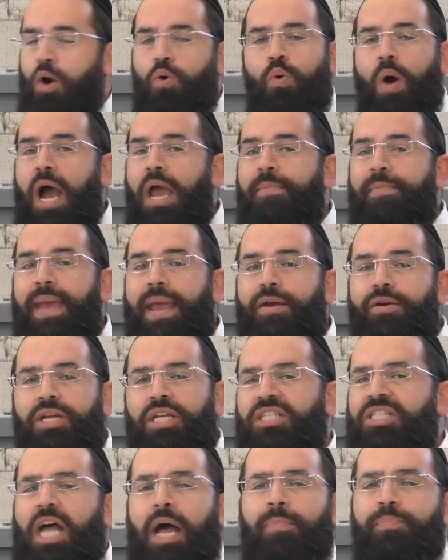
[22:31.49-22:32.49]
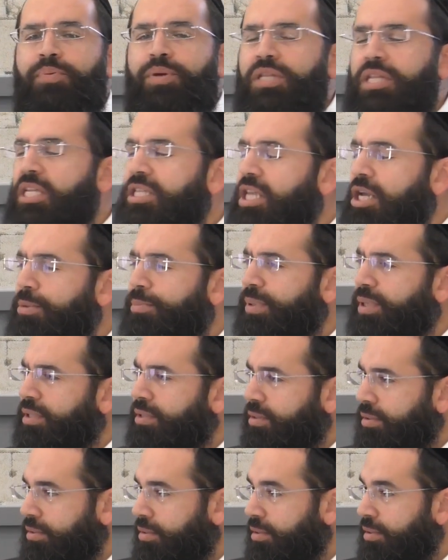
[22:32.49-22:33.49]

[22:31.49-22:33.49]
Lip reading: who I marry. It's not predetermined.